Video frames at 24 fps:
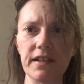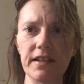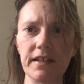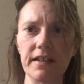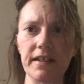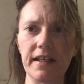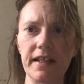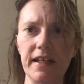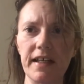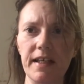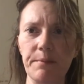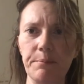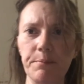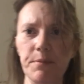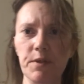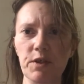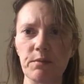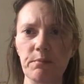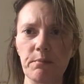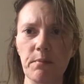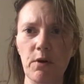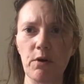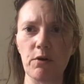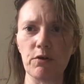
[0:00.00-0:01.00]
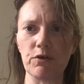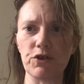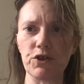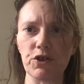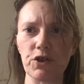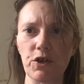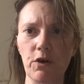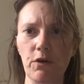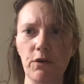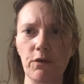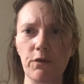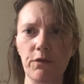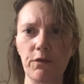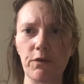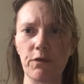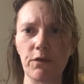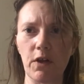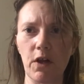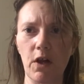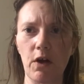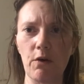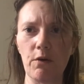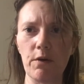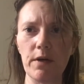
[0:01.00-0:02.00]
and to keep your mojo
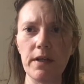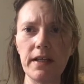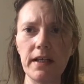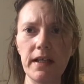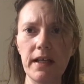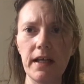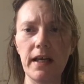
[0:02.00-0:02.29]
flowing